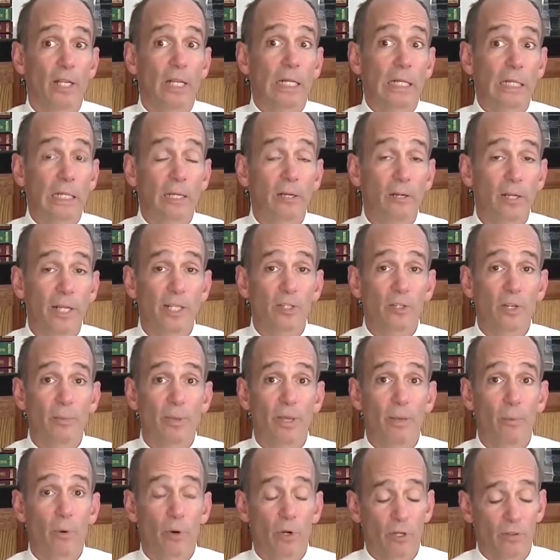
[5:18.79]
clearly it's going to
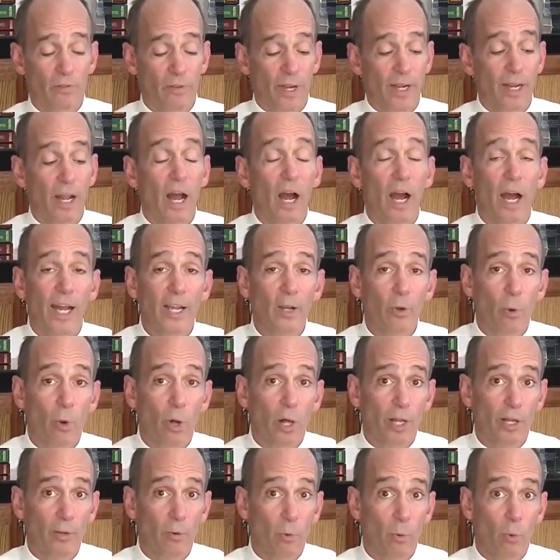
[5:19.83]
be important to find
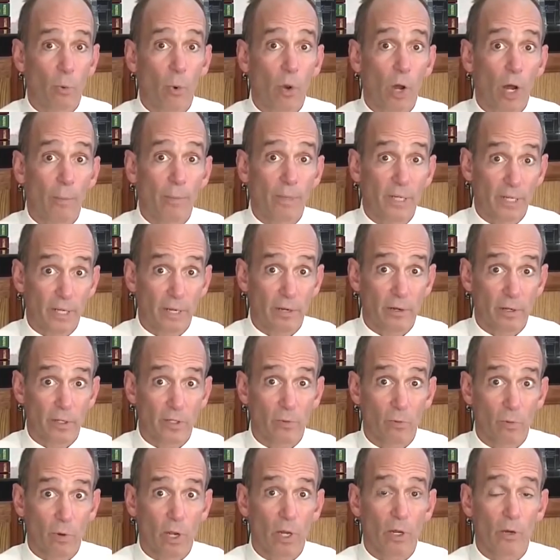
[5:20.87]
high-quality raw
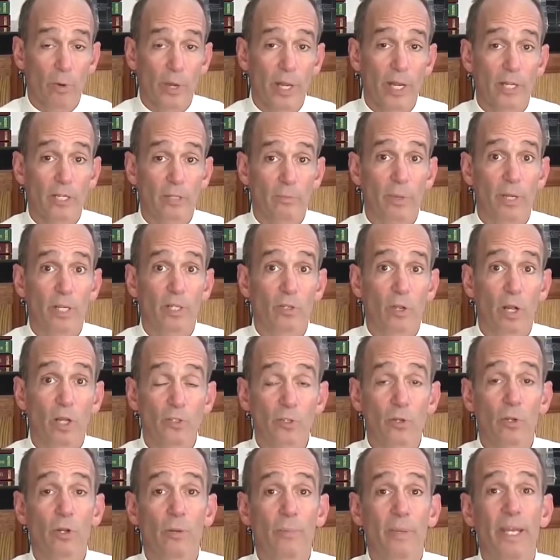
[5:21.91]
materials and raw ingredients, but it's
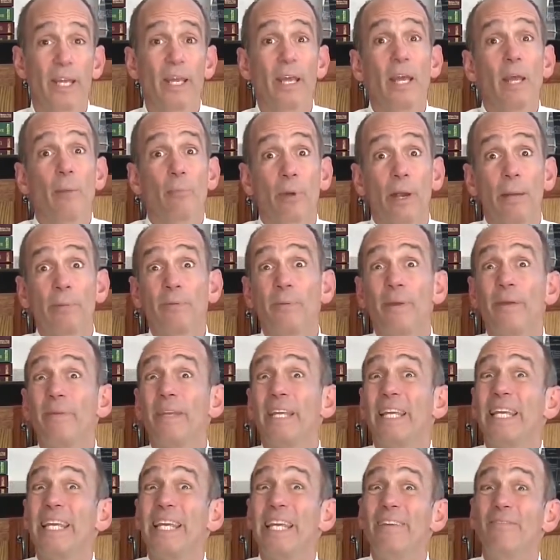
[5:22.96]
also going to be, perhaps
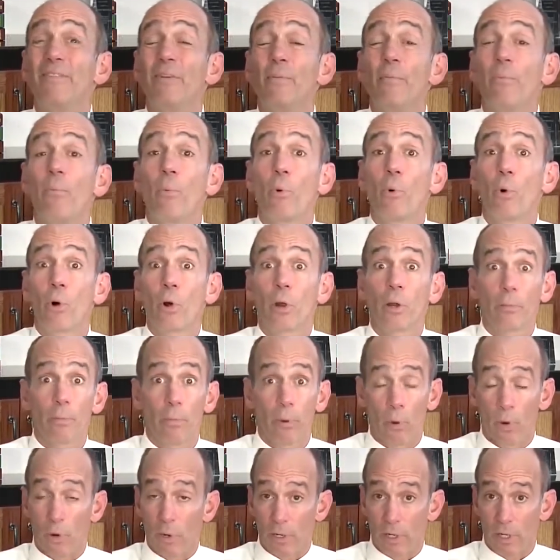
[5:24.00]
maybe even more
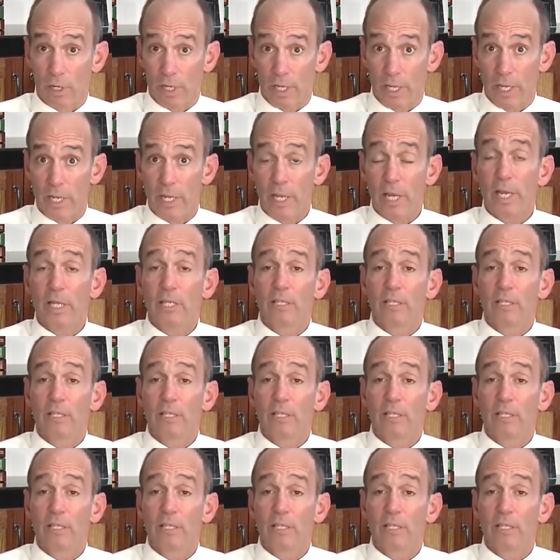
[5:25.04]
importantly,